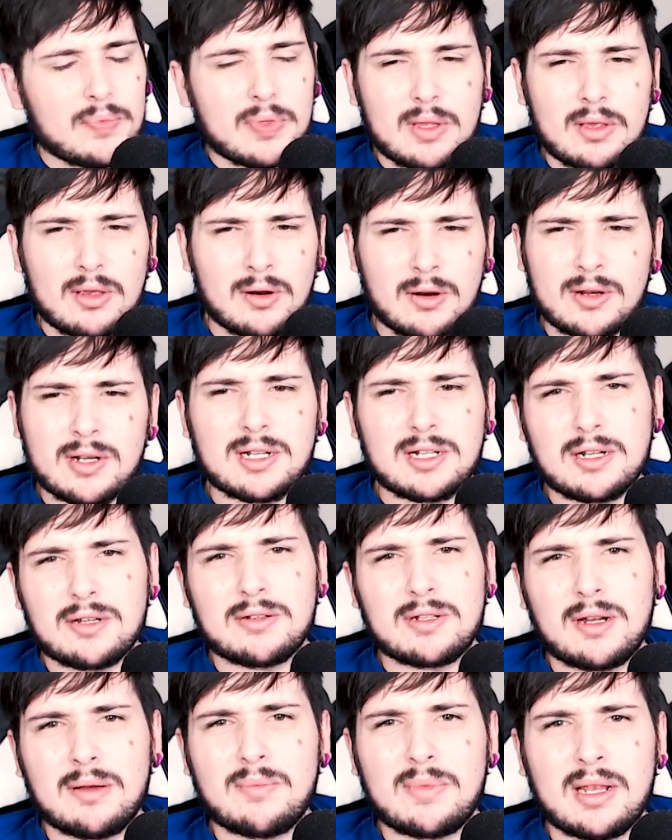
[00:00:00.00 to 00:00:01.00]
You're not going to do
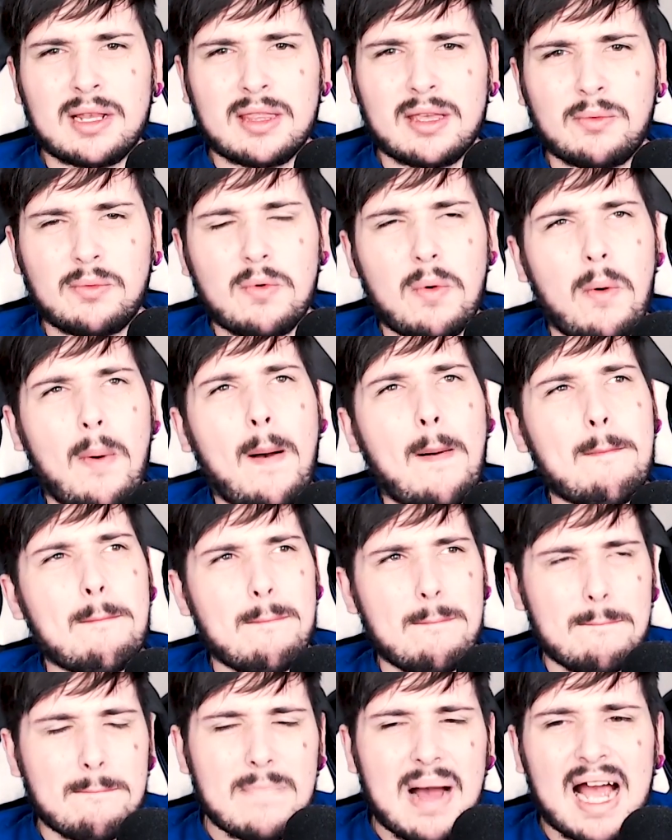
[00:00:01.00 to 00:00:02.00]
something that will
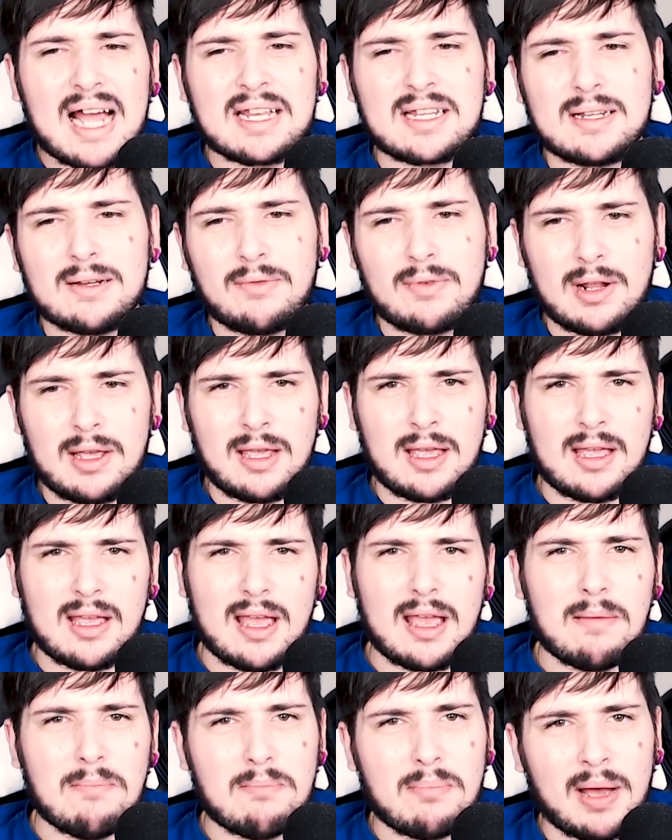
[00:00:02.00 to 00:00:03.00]
massively
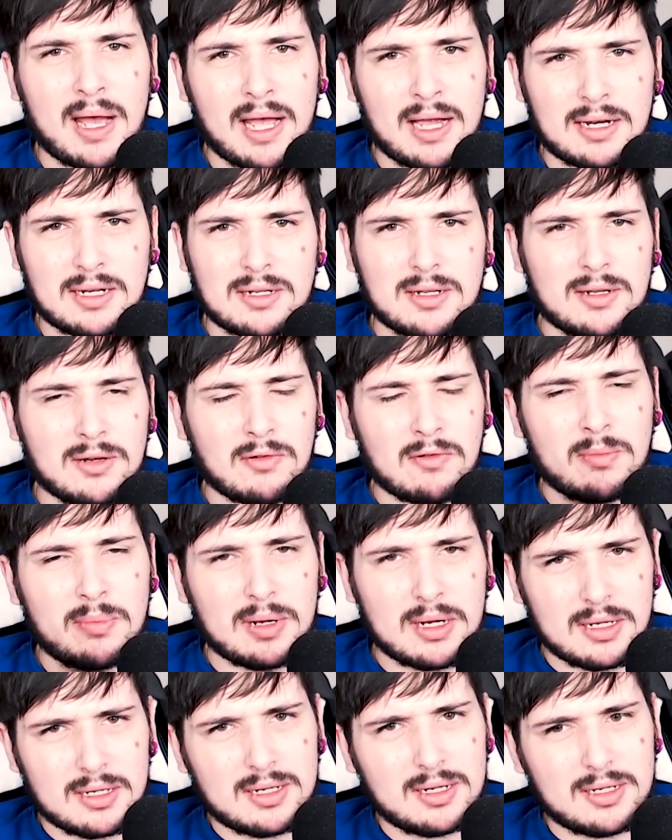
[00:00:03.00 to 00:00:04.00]
impact your
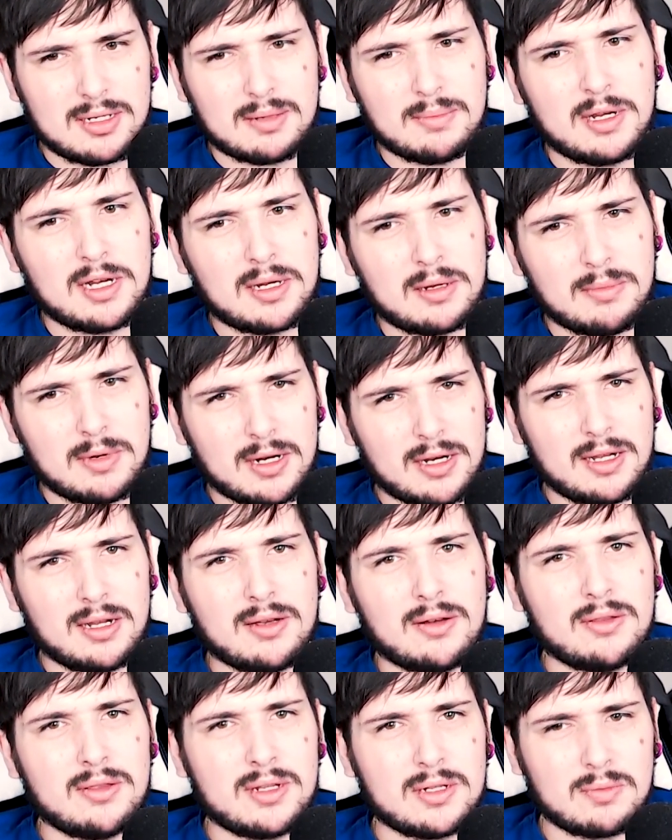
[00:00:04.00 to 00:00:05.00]
ability to make money
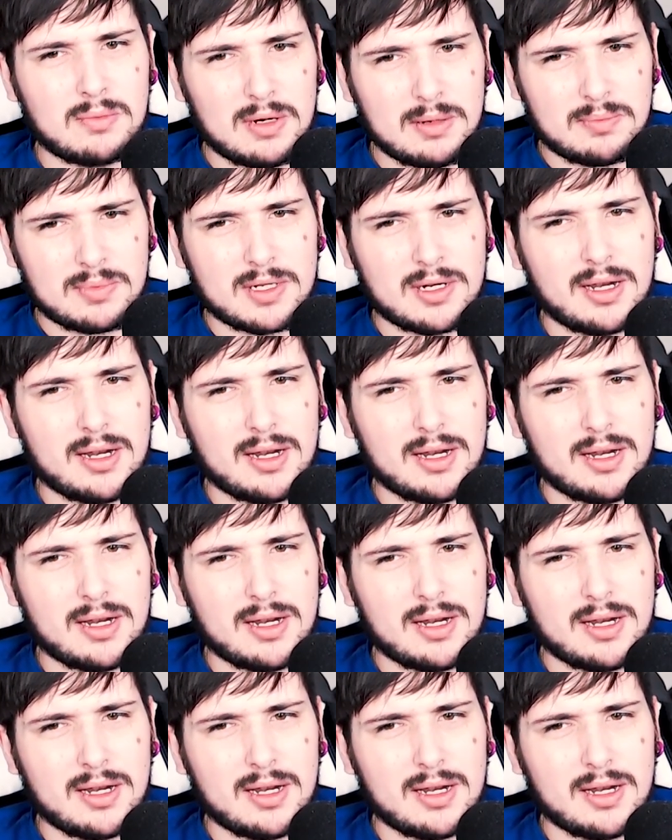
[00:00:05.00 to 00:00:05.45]
on this website.